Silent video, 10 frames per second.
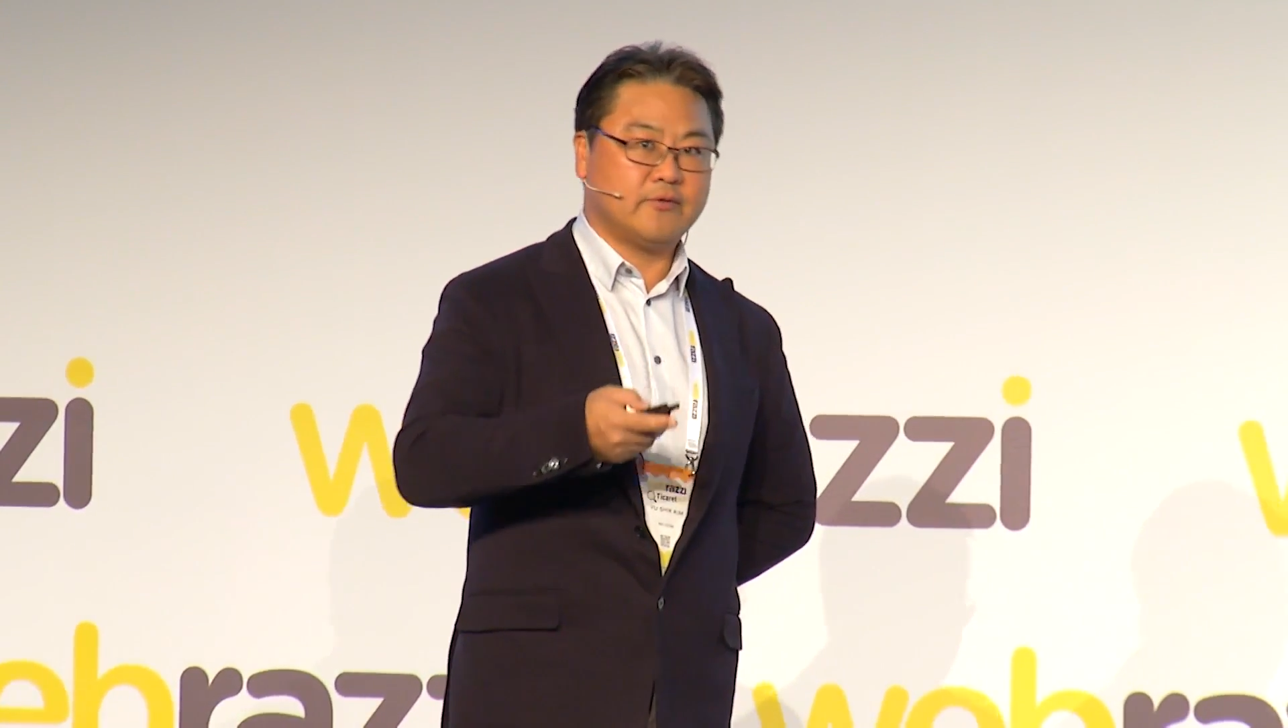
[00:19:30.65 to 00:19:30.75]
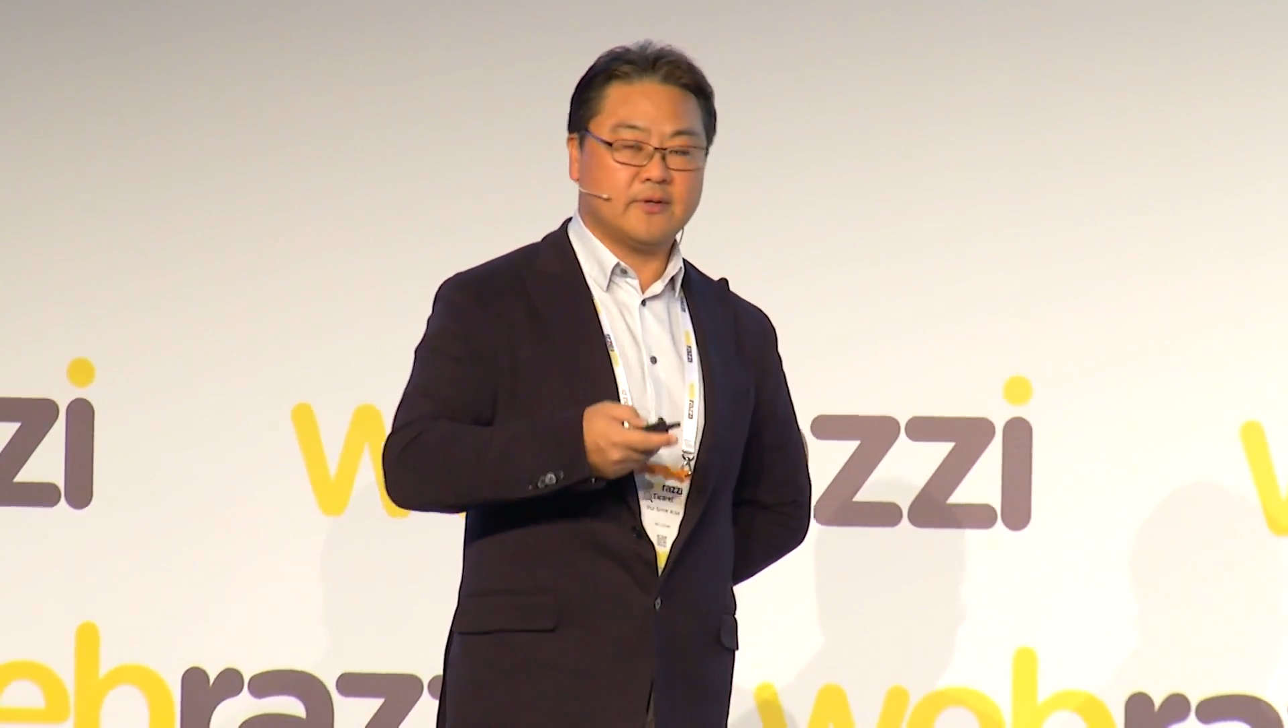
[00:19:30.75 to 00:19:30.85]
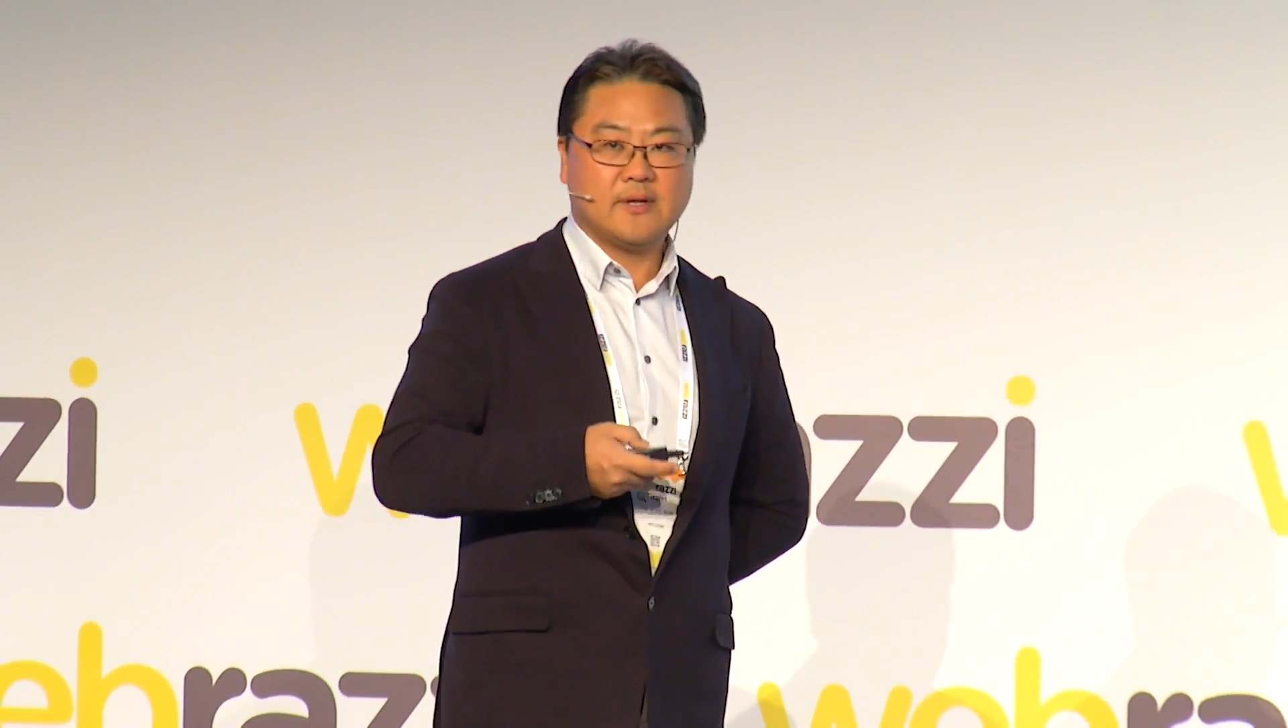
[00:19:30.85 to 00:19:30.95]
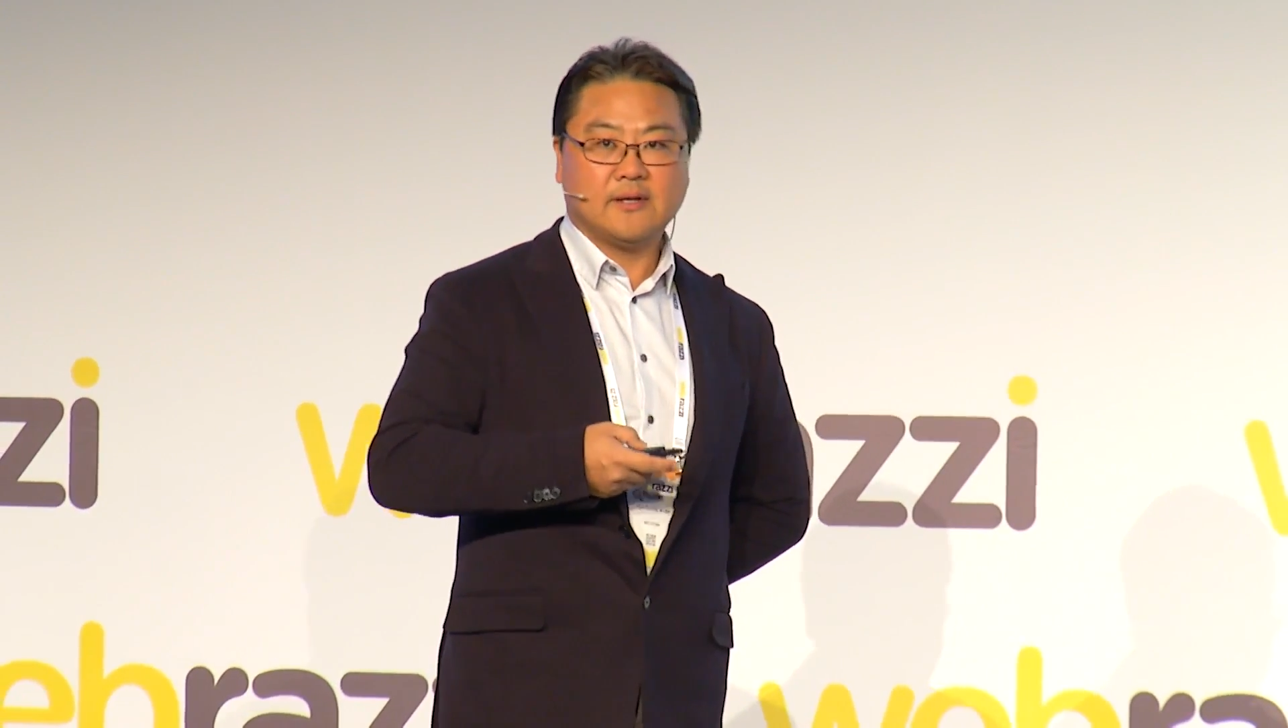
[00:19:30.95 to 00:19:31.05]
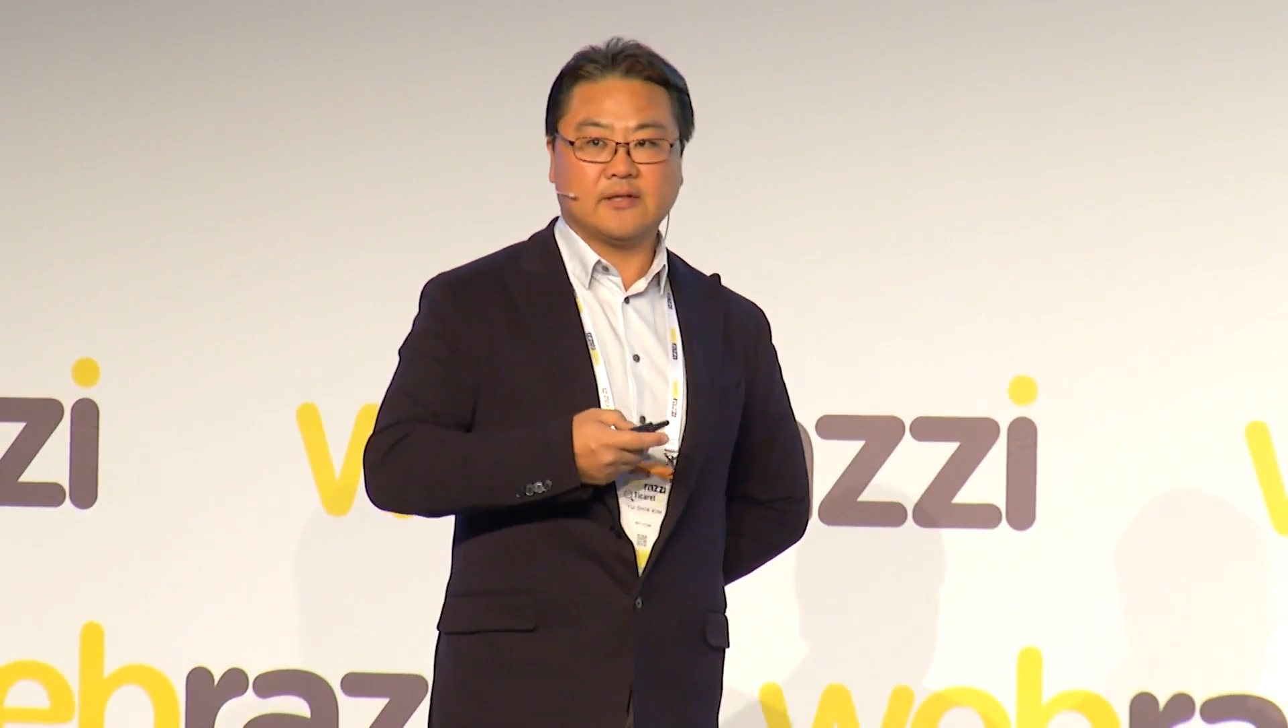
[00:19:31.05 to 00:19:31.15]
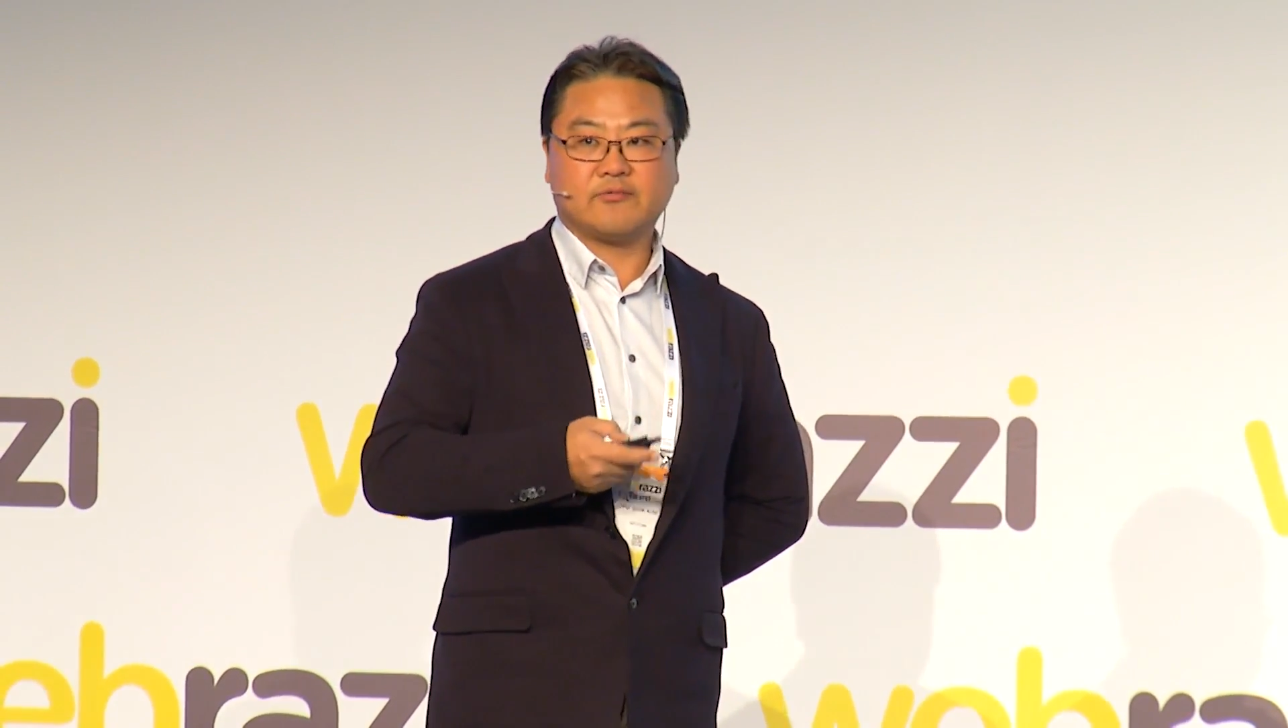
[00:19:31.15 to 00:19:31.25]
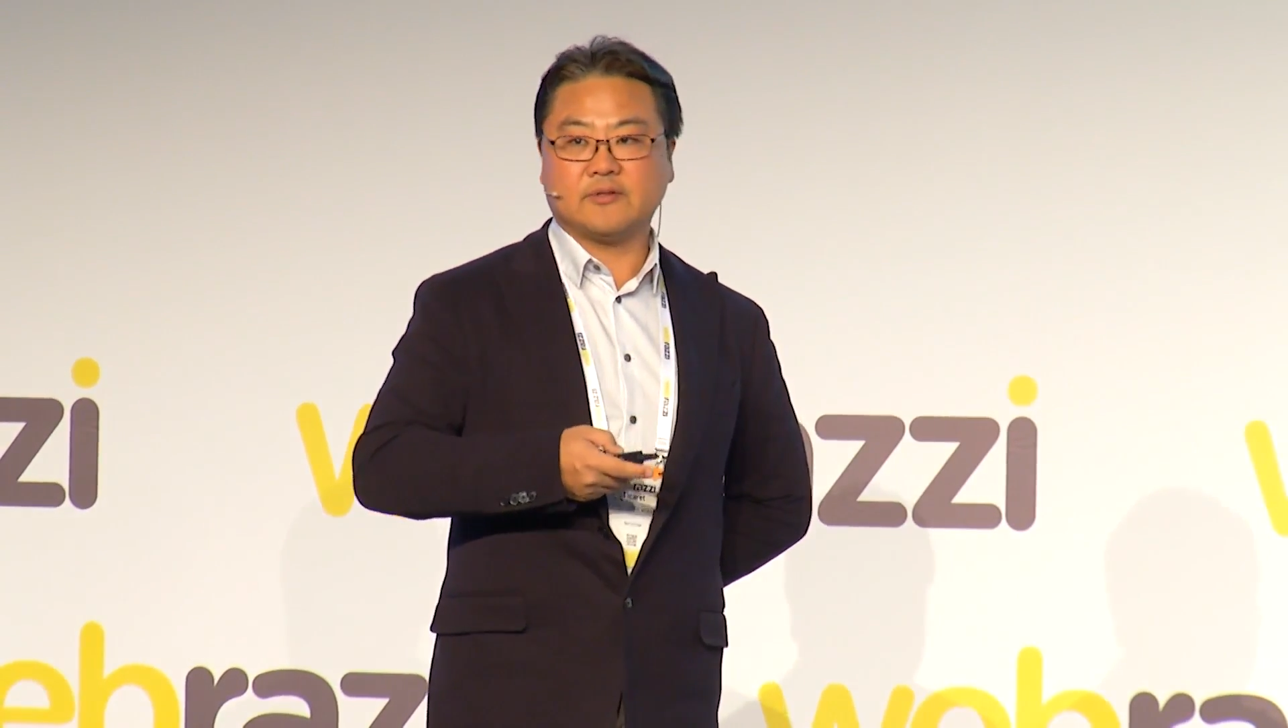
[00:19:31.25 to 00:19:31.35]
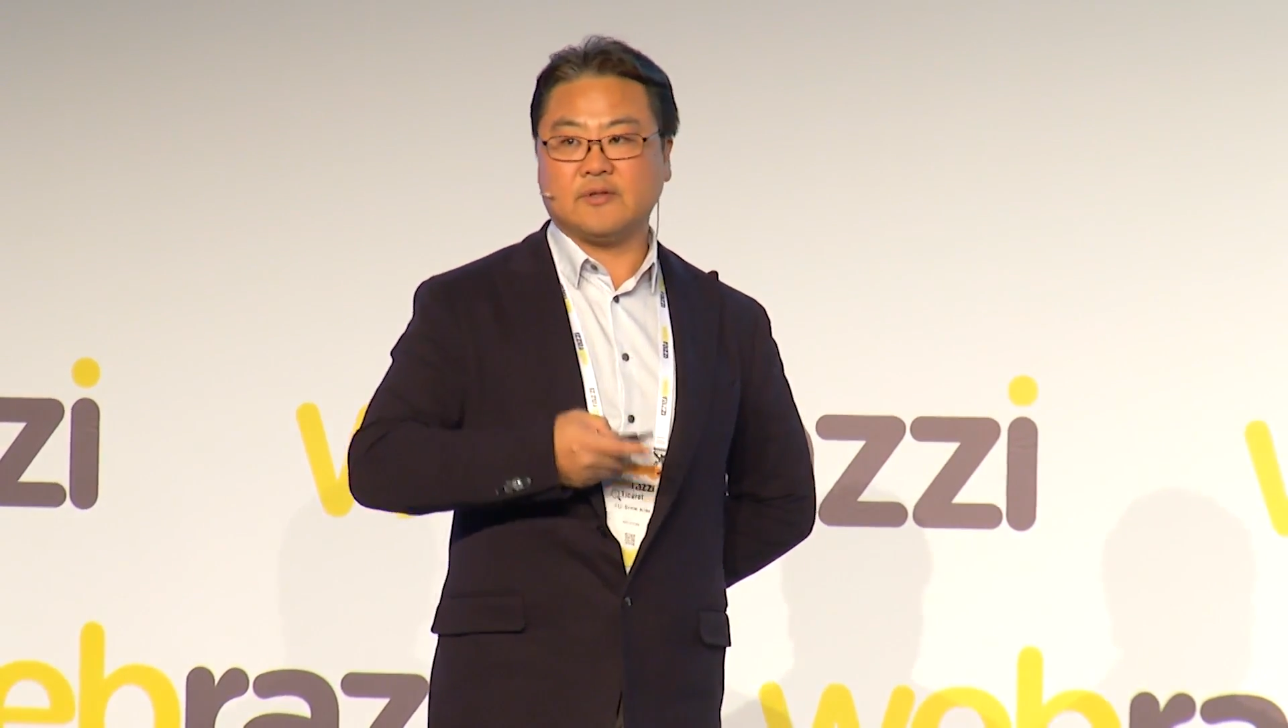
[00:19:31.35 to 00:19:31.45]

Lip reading: what